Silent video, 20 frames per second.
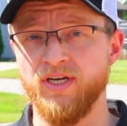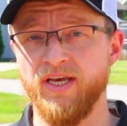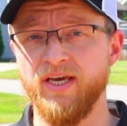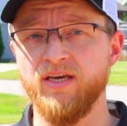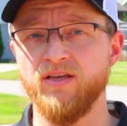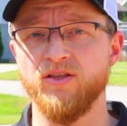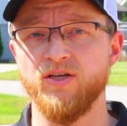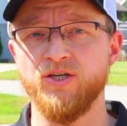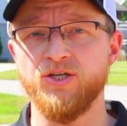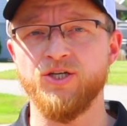
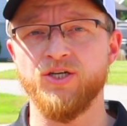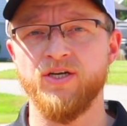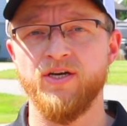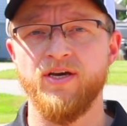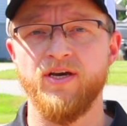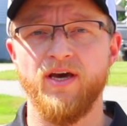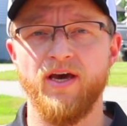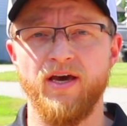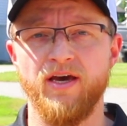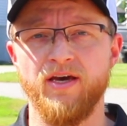English,
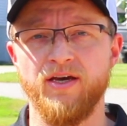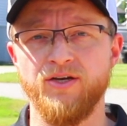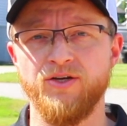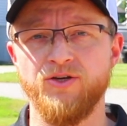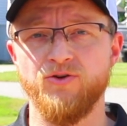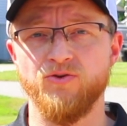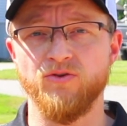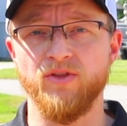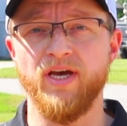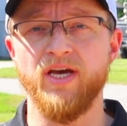and
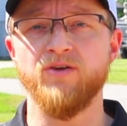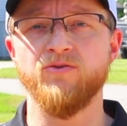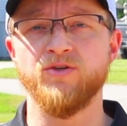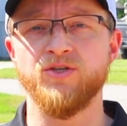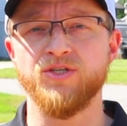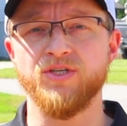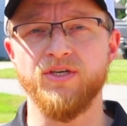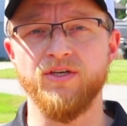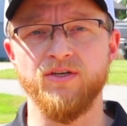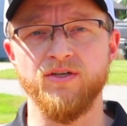your language
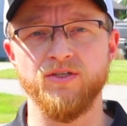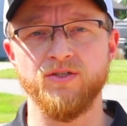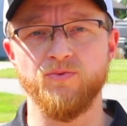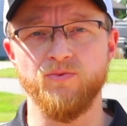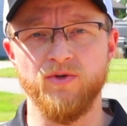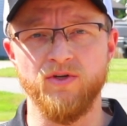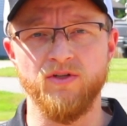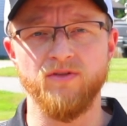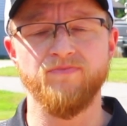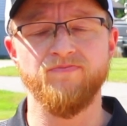skills
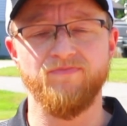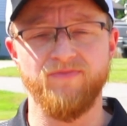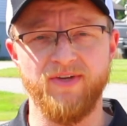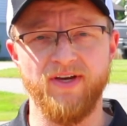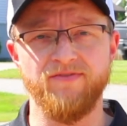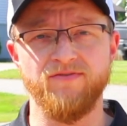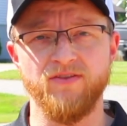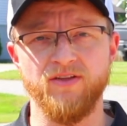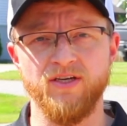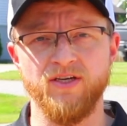will
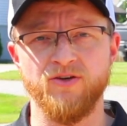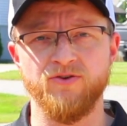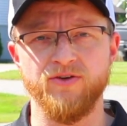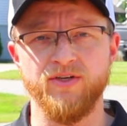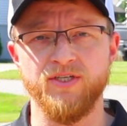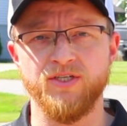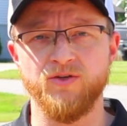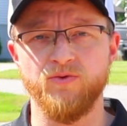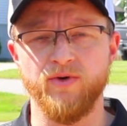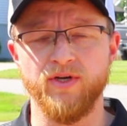definitely
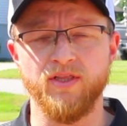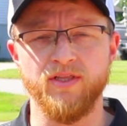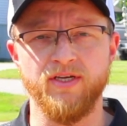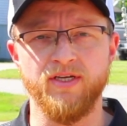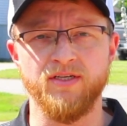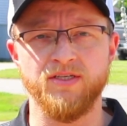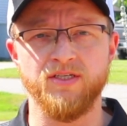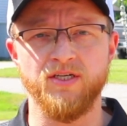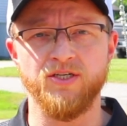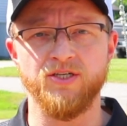increase quickly
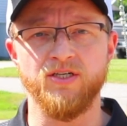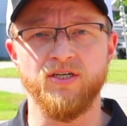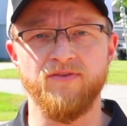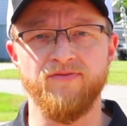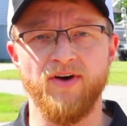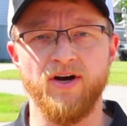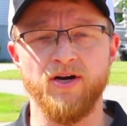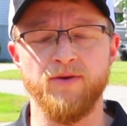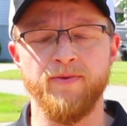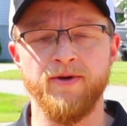in such an
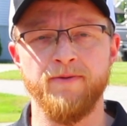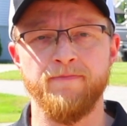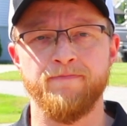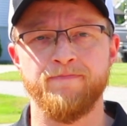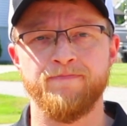environment.